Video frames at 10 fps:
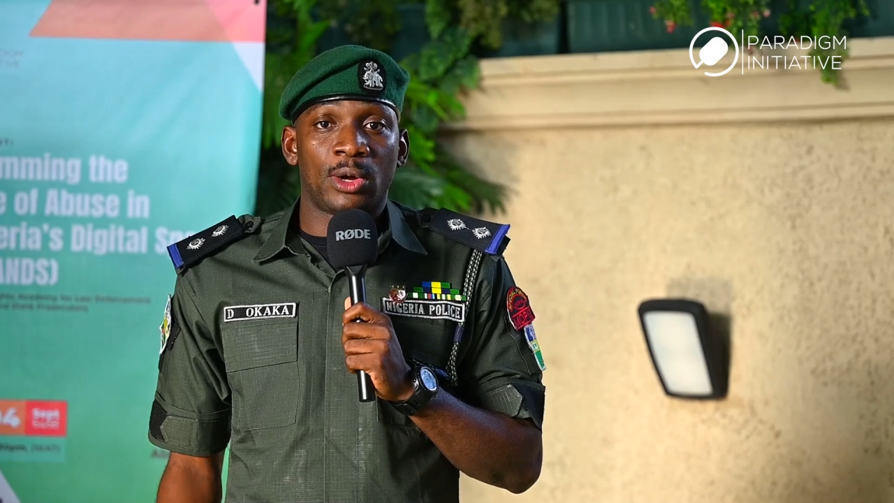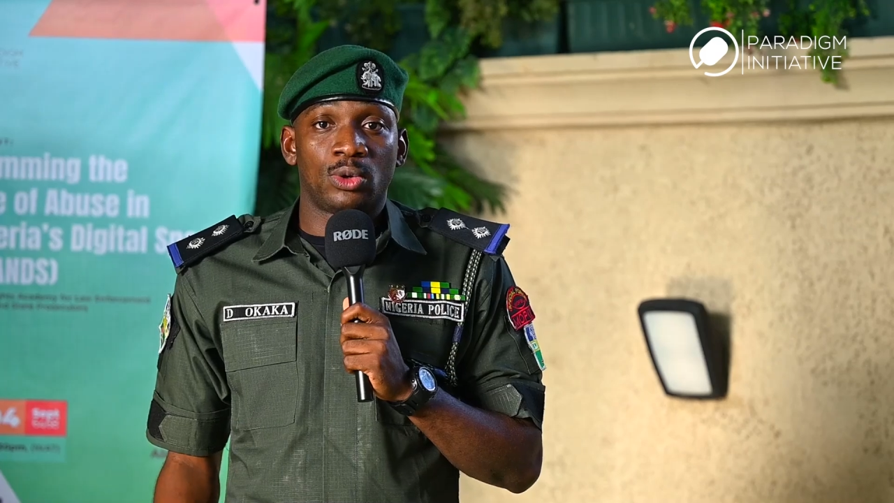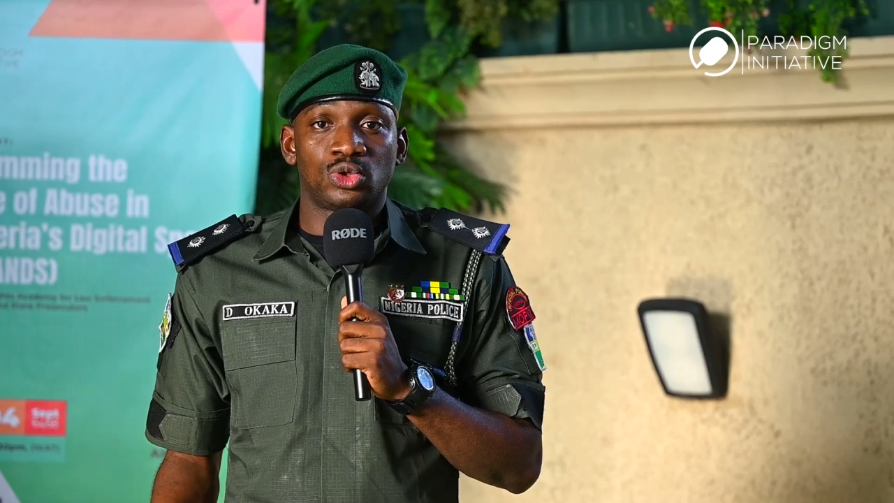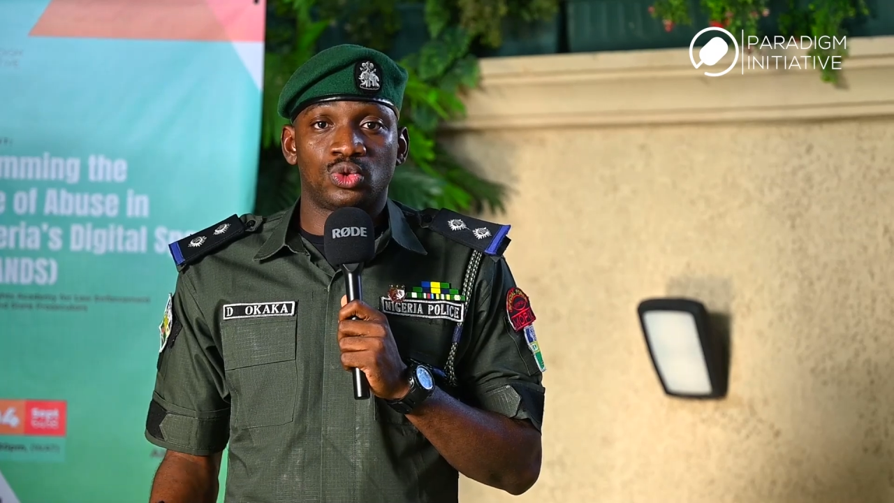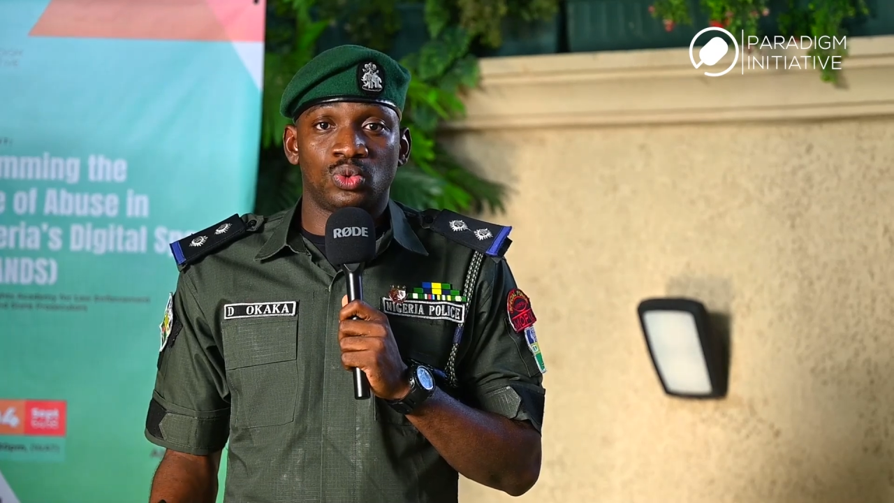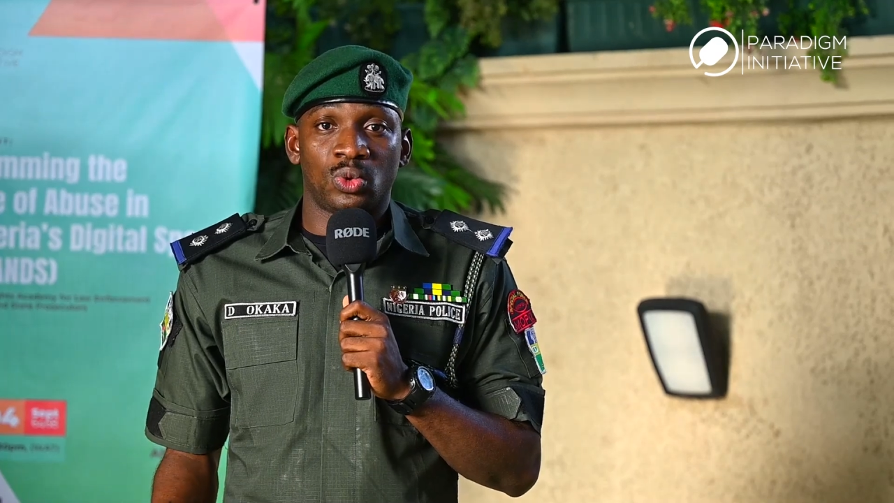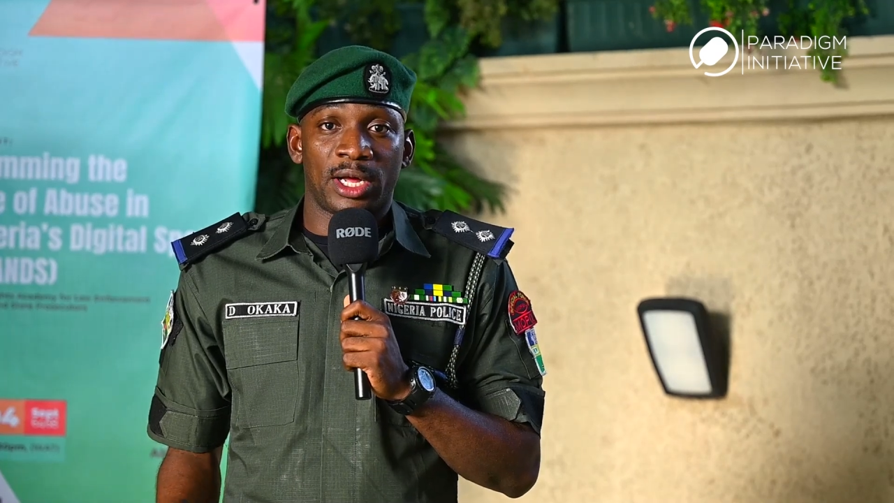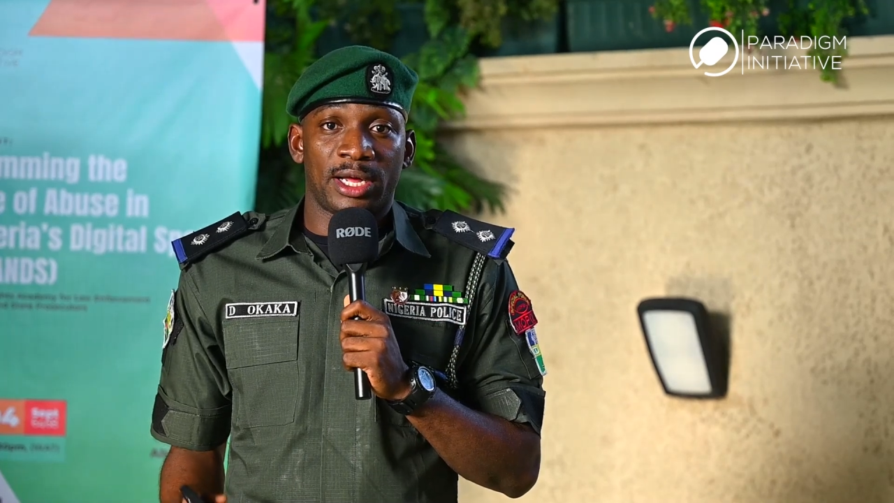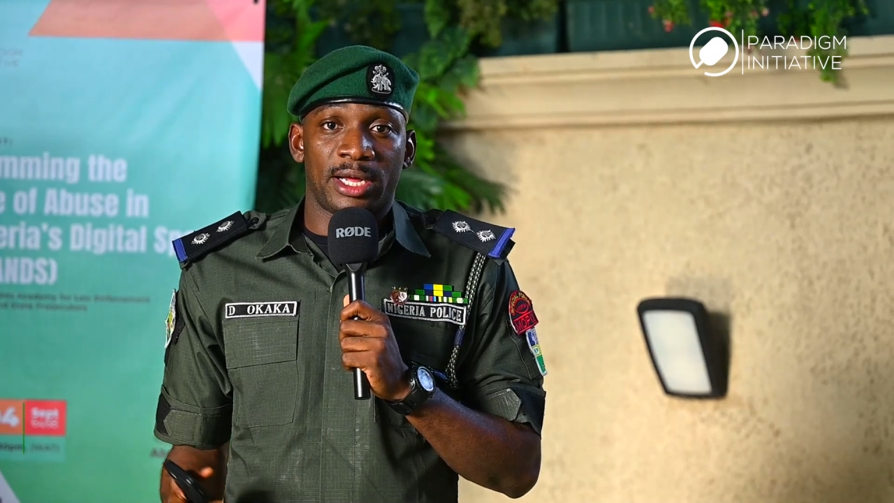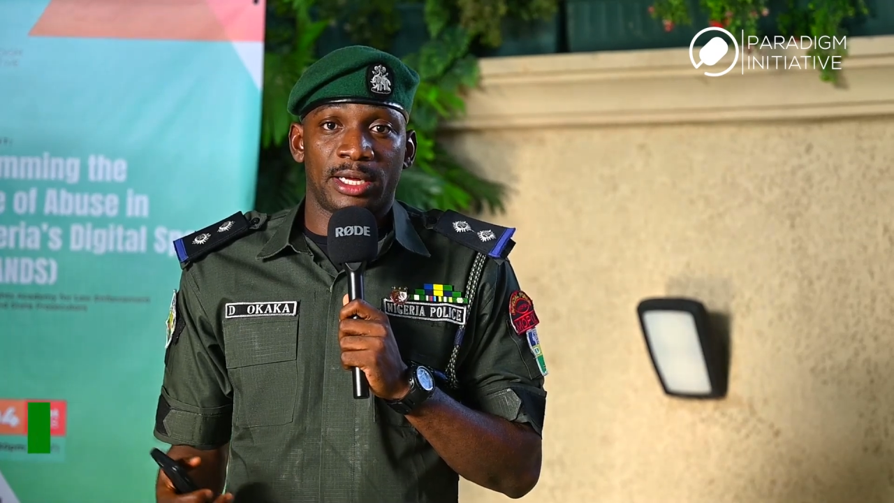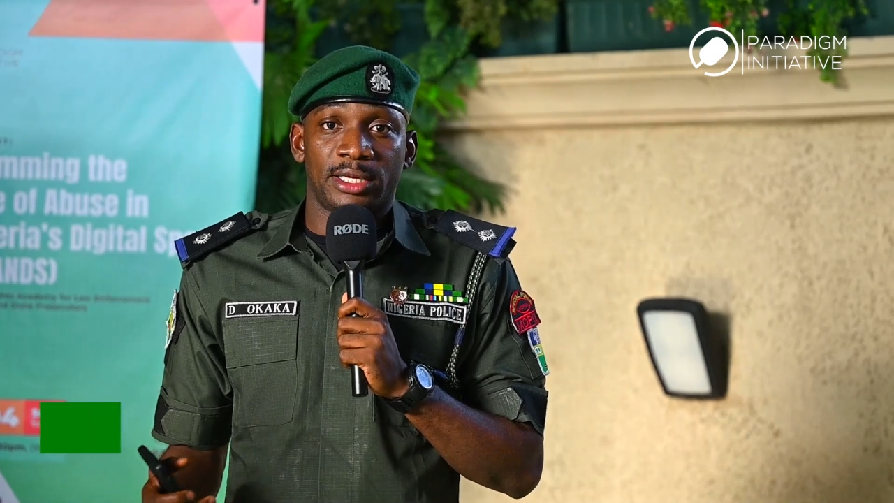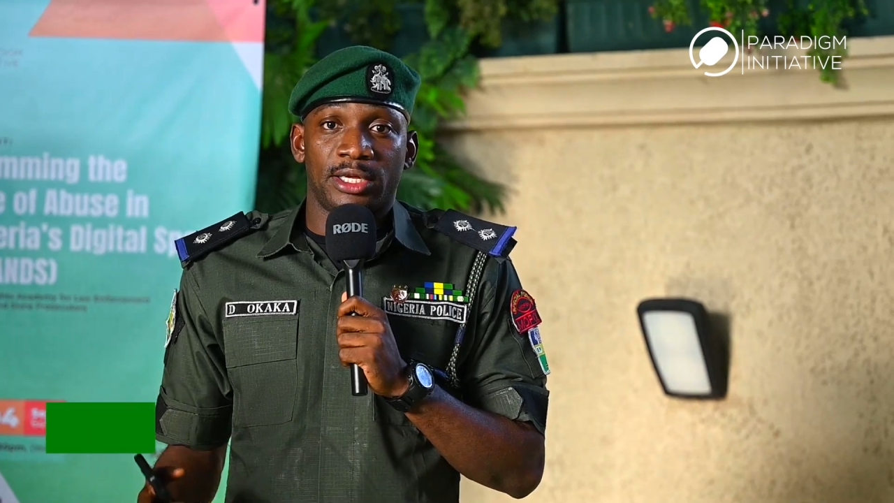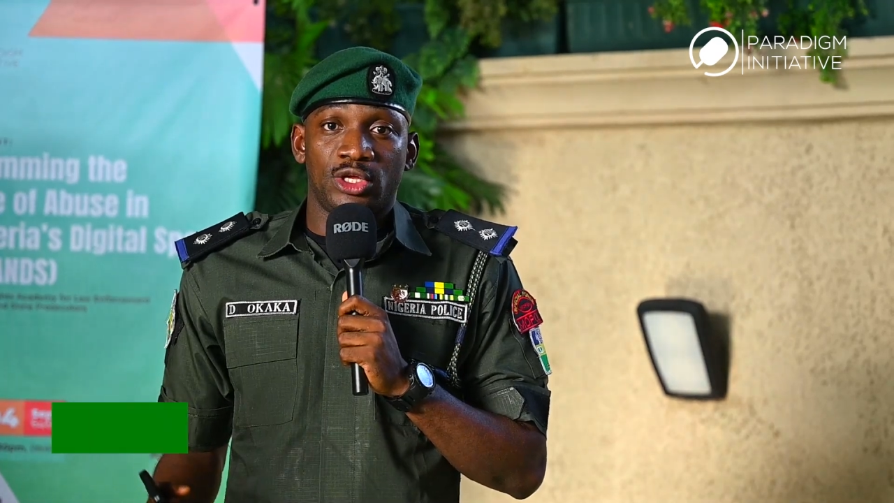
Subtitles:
I want to